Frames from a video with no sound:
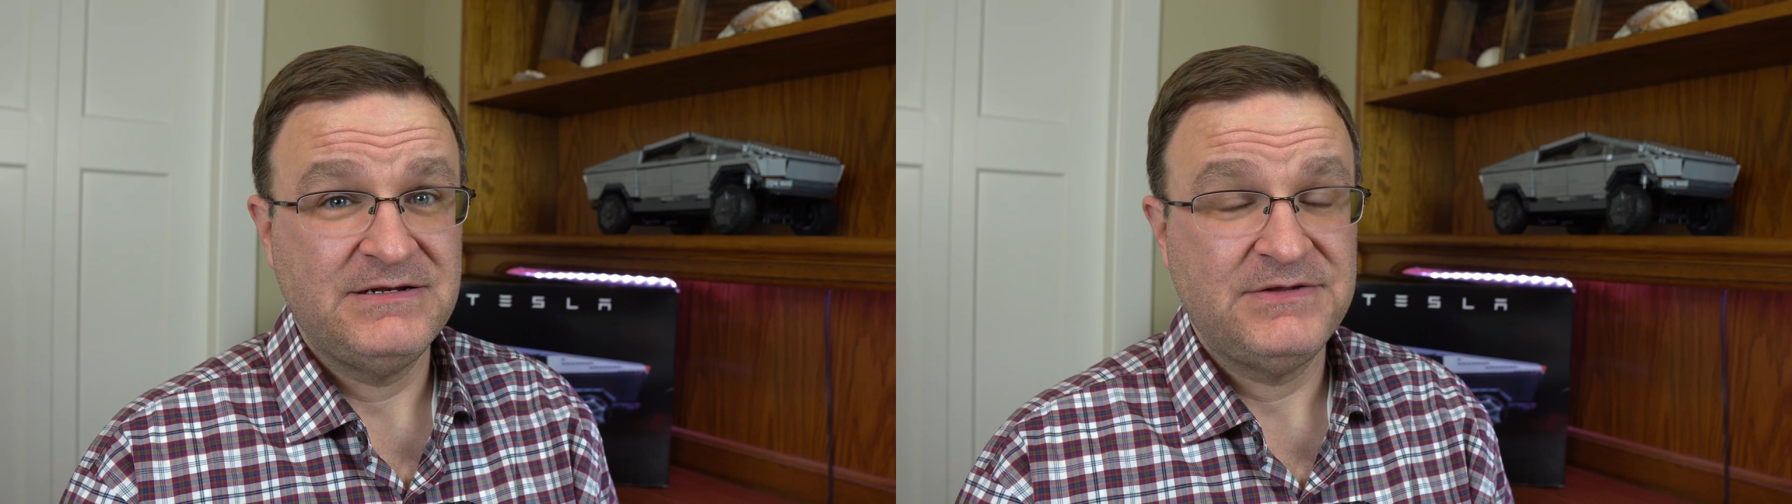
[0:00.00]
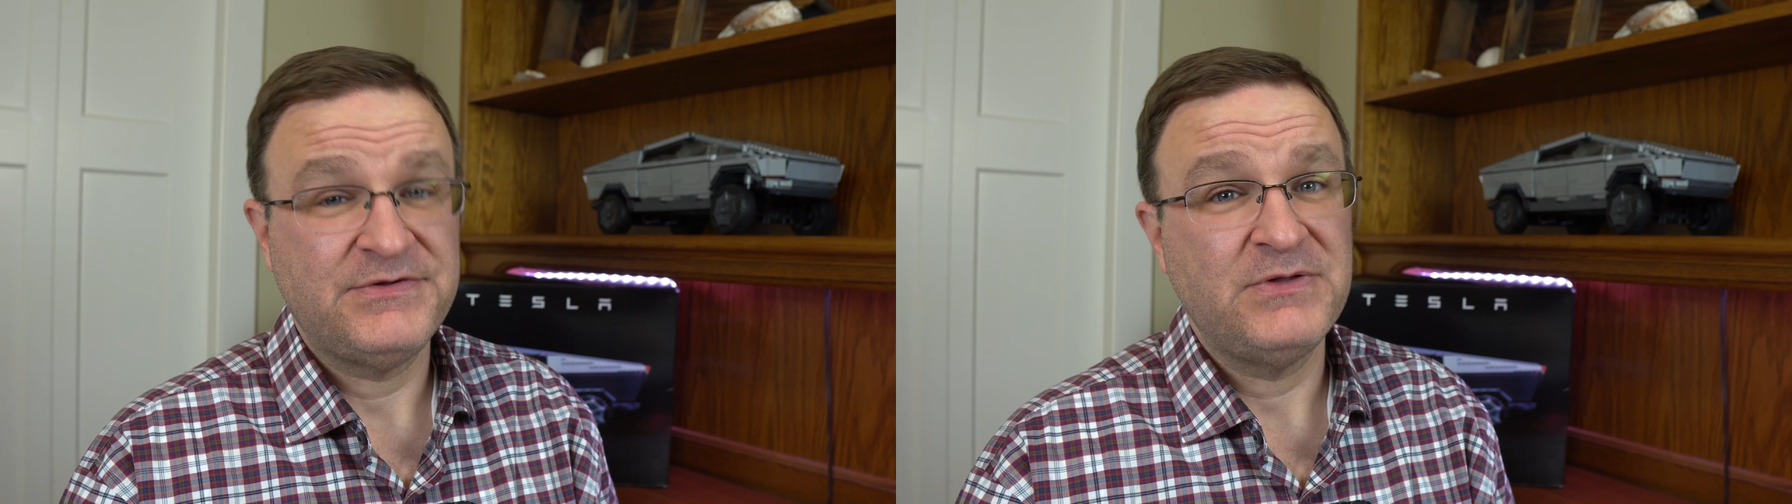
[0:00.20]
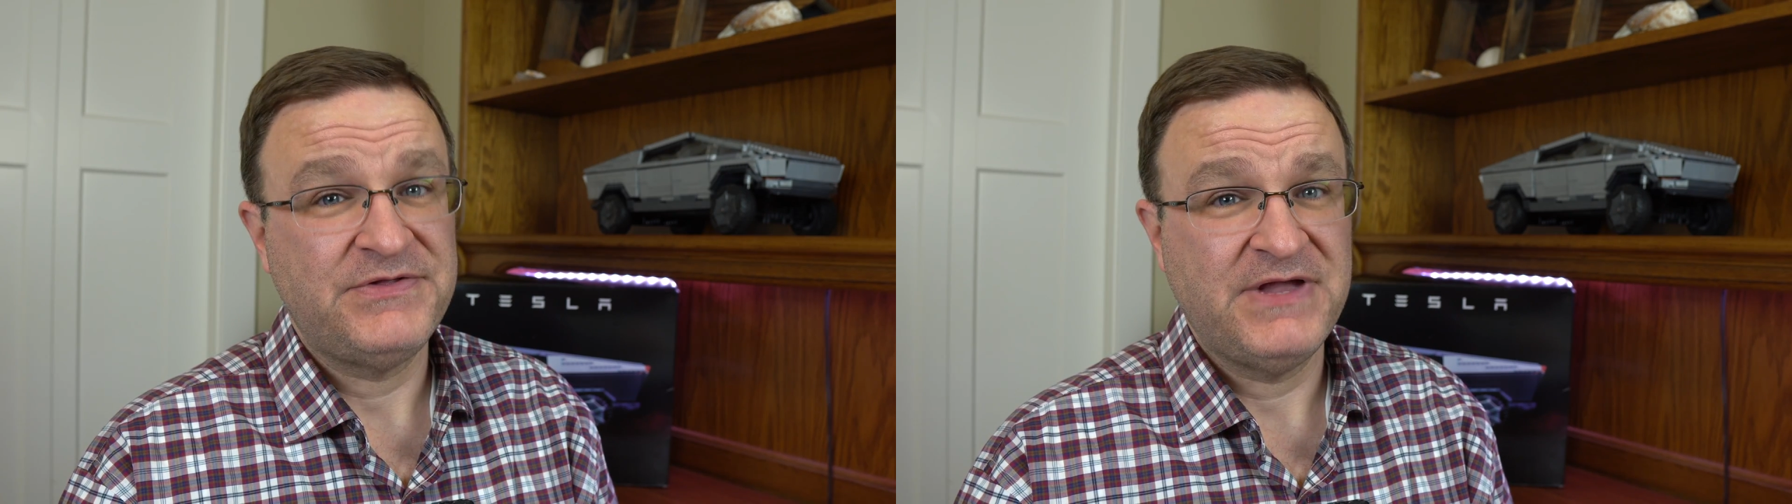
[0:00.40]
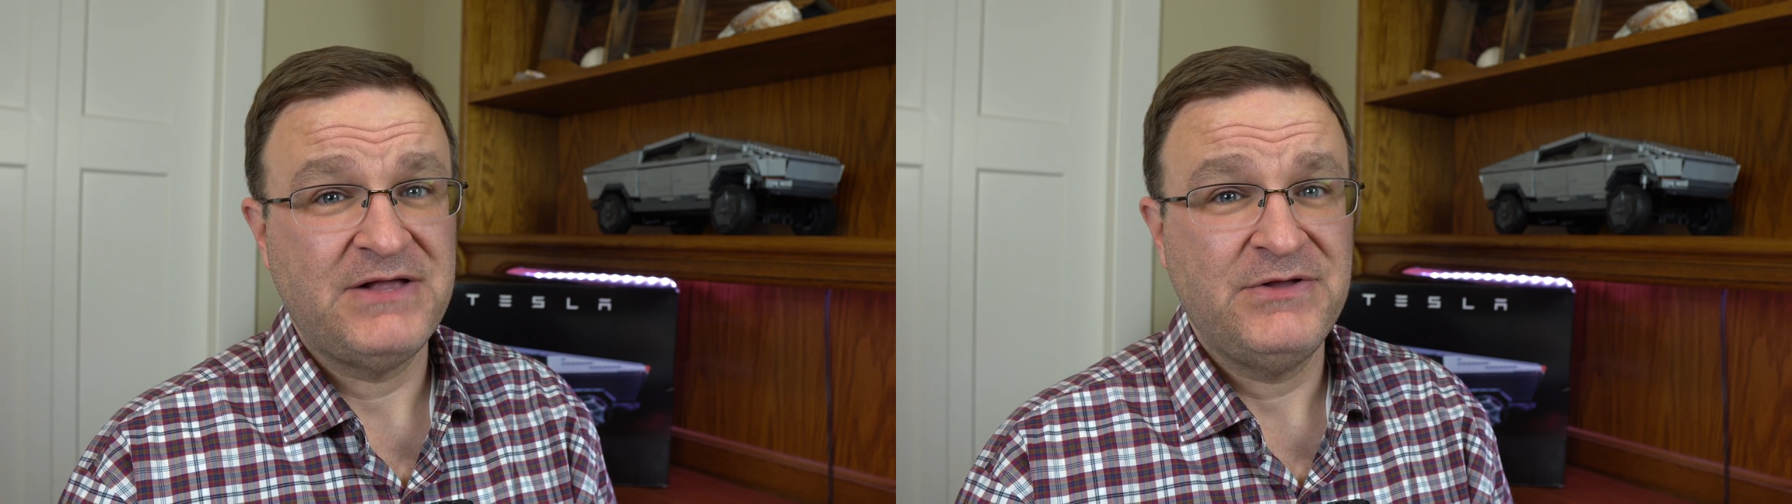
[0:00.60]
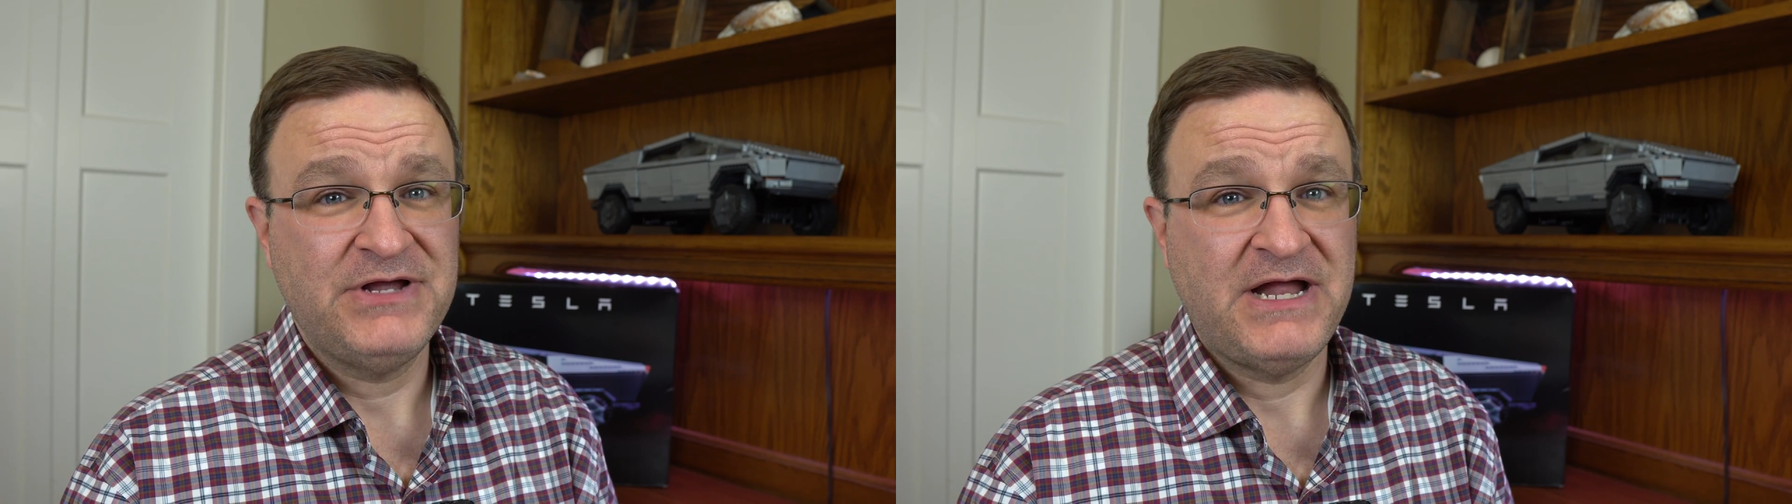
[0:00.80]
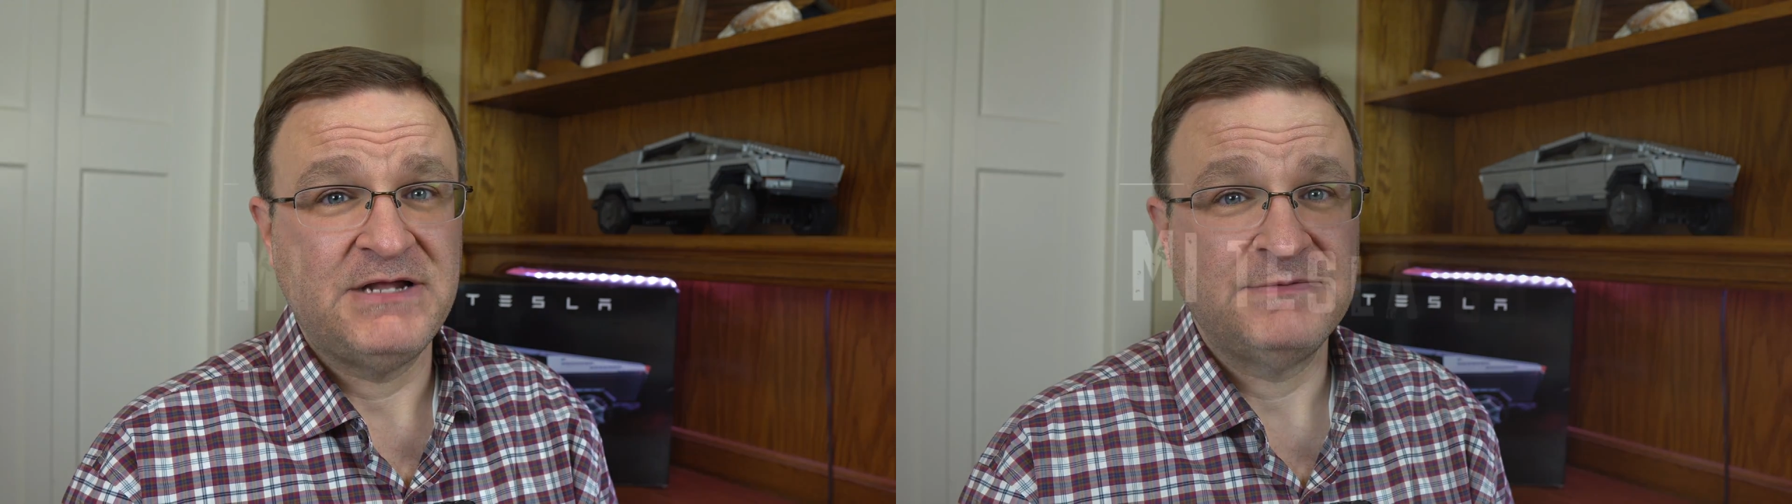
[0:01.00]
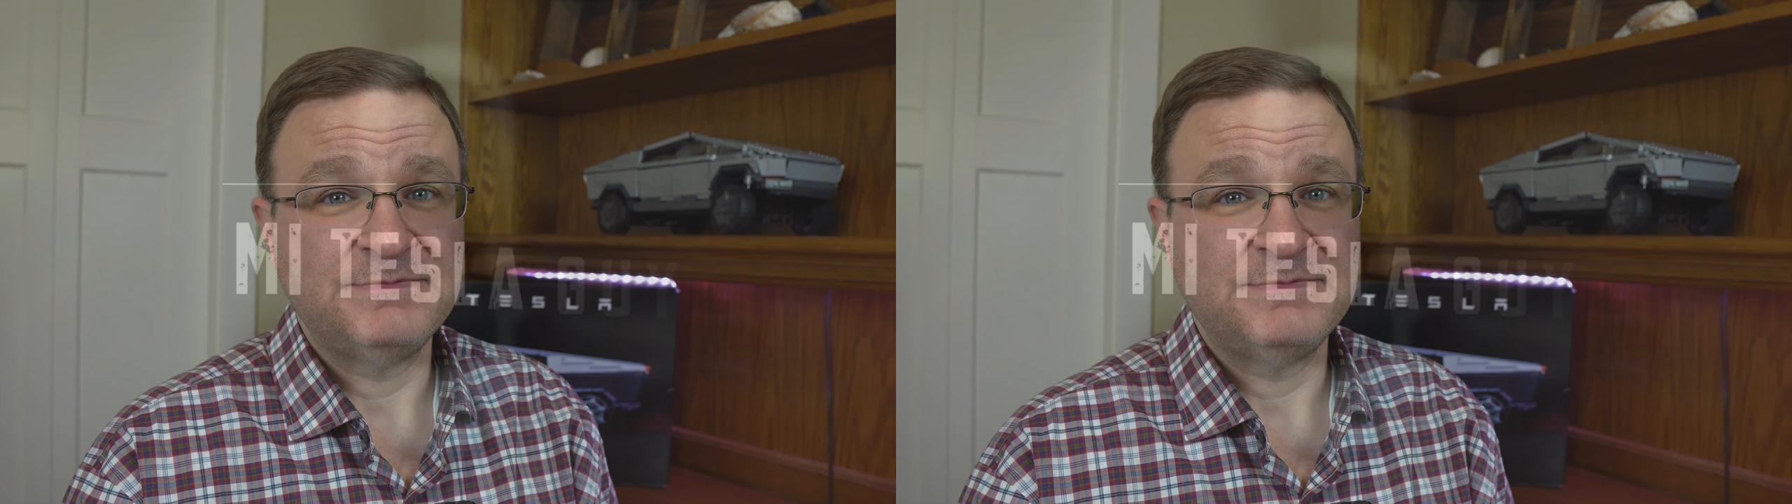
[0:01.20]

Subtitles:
so let's take a look at it.